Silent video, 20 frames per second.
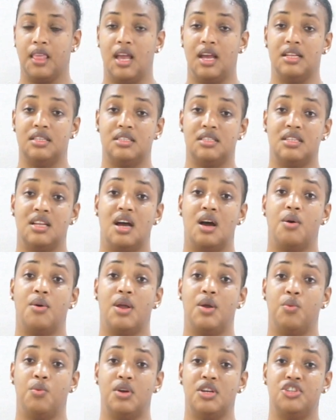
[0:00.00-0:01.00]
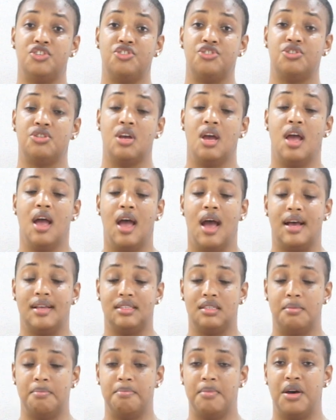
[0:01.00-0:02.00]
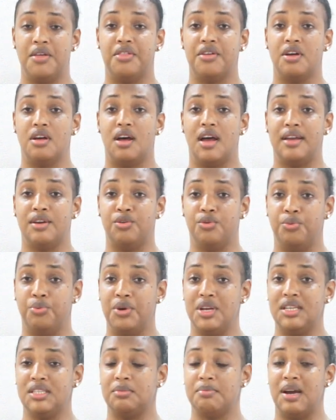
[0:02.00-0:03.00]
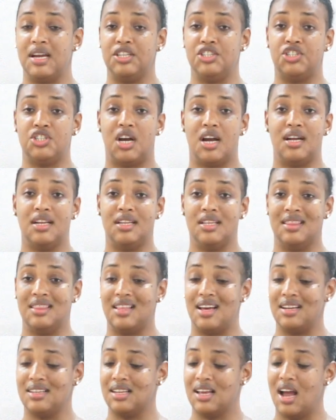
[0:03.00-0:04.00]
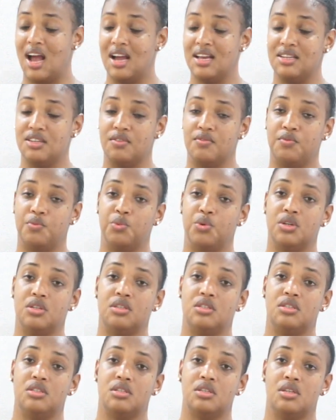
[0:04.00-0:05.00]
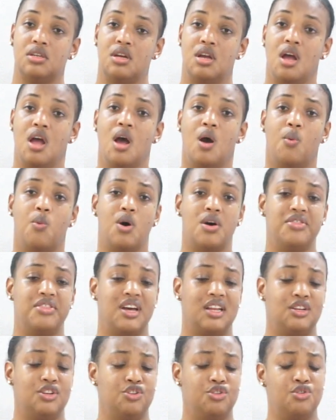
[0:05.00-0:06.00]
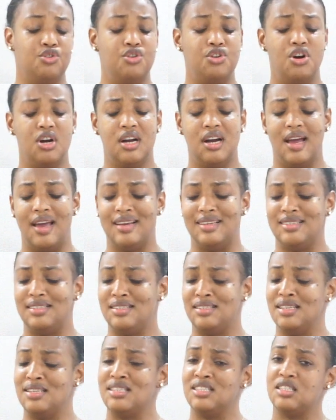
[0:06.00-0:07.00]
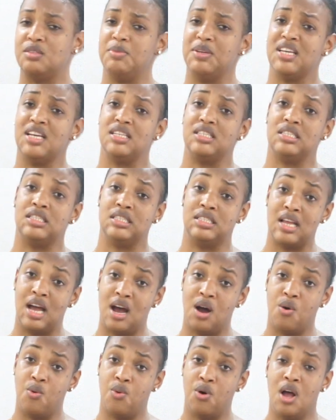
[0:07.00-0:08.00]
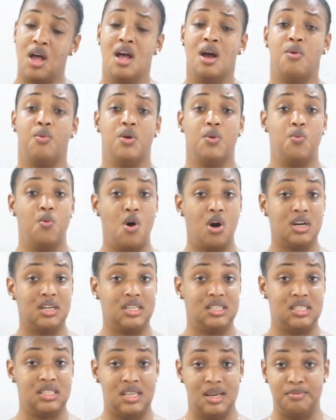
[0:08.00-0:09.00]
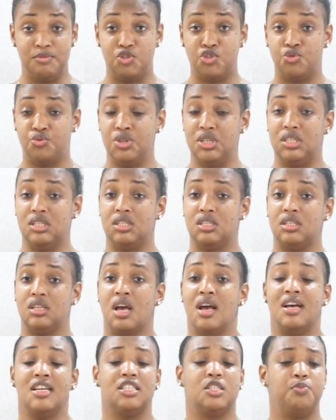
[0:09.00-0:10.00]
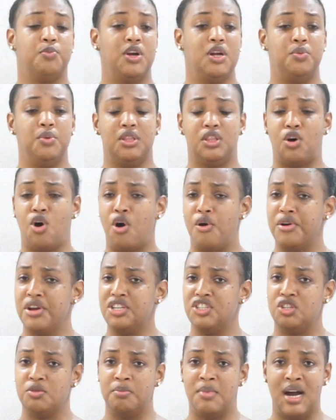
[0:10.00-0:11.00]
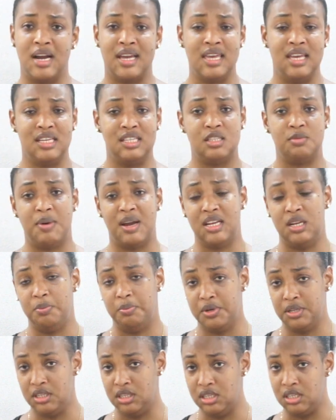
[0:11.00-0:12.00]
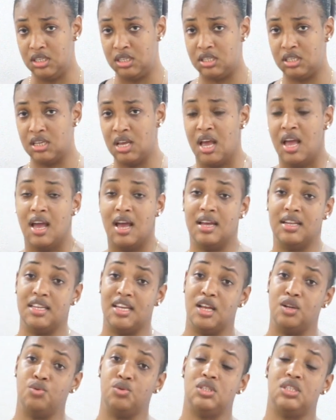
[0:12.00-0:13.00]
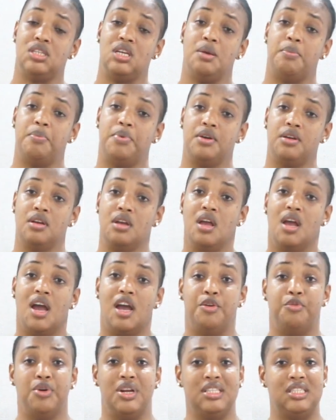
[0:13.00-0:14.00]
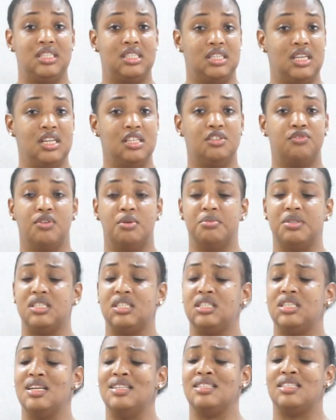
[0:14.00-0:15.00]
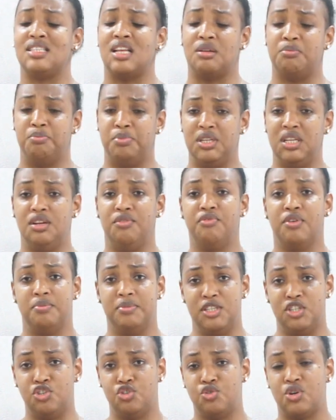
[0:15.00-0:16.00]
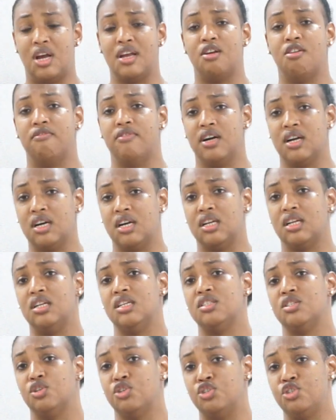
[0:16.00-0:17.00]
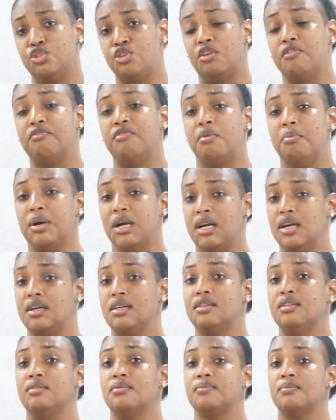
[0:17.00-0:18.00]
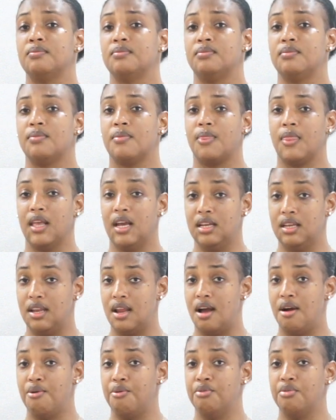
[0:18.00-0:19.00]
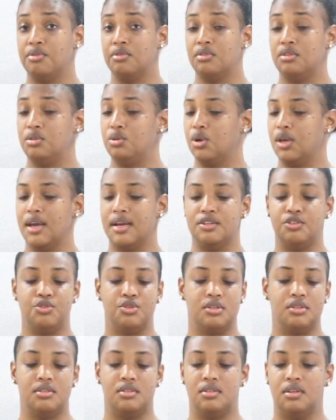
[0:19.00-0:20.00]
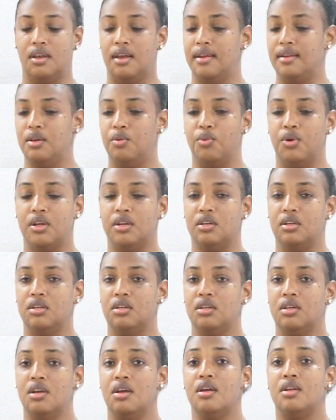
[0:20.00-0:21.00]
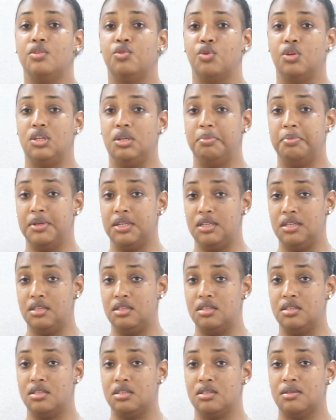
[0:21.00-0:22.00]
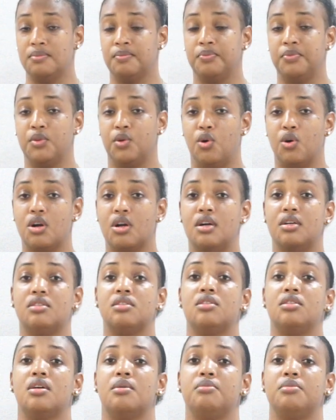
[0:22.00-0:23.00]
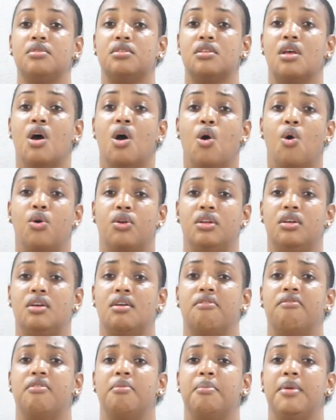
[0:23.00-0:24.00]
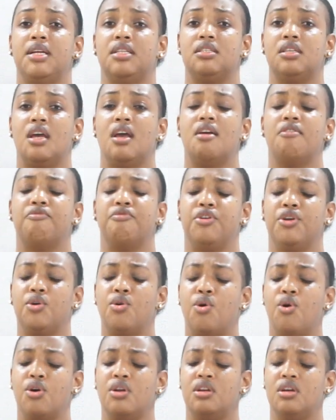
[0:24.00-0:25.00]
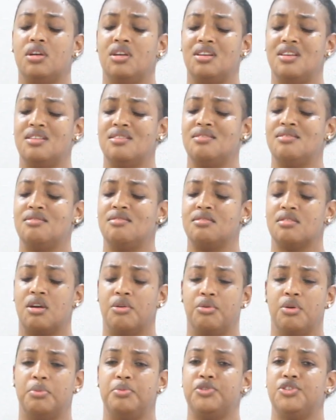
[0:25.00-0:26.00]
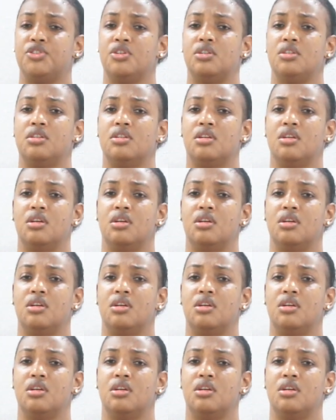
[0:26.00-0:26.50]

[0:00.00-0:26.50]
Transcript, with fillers: And now I wish, as a mother, I could raise my child in that kind of world, one that no longer exists because now we walk the same streets, sprayed with orange markings by the police and yellow tape, and red stains from suns that bleed from the strike of a cutlass or shot from a gun. And now you can't trust anyone, not the police or customs or the government. Every corner is corruption.